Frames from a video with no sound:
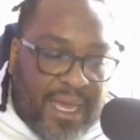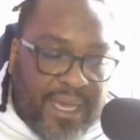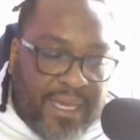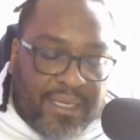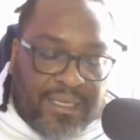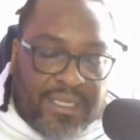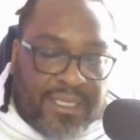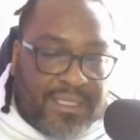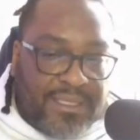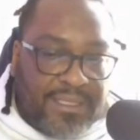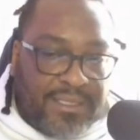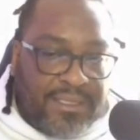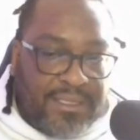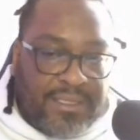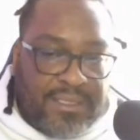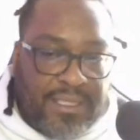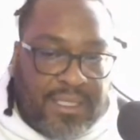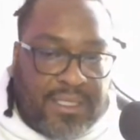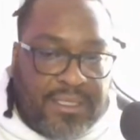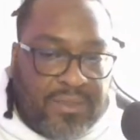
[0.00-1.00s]
Like
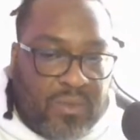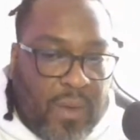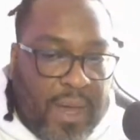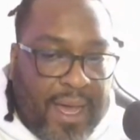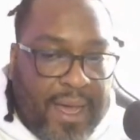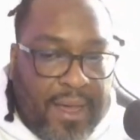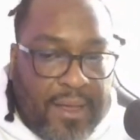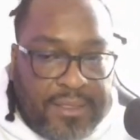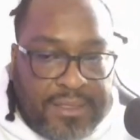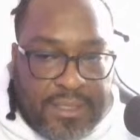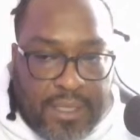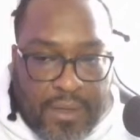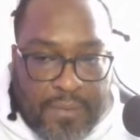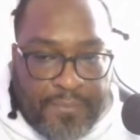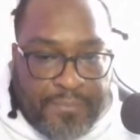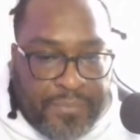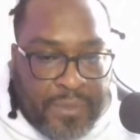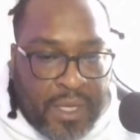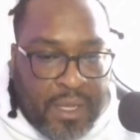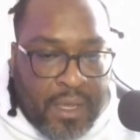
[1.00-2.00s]
it's wild.
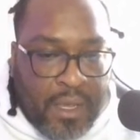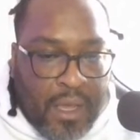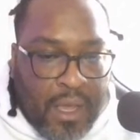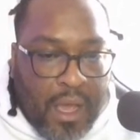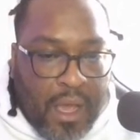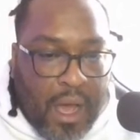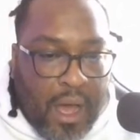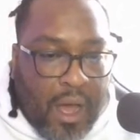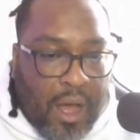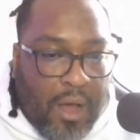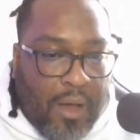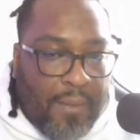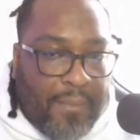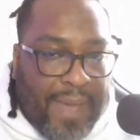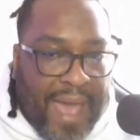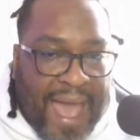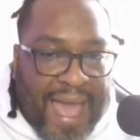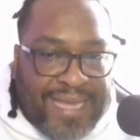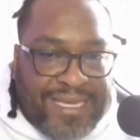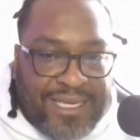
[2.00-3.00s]
So,
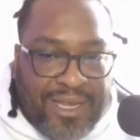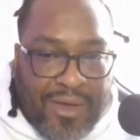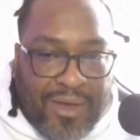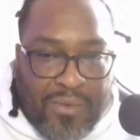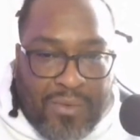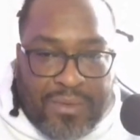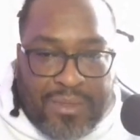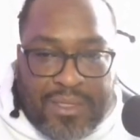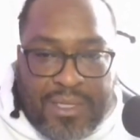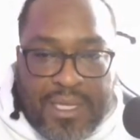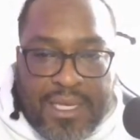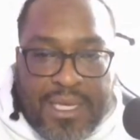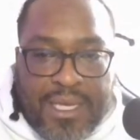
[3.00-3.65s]
I don't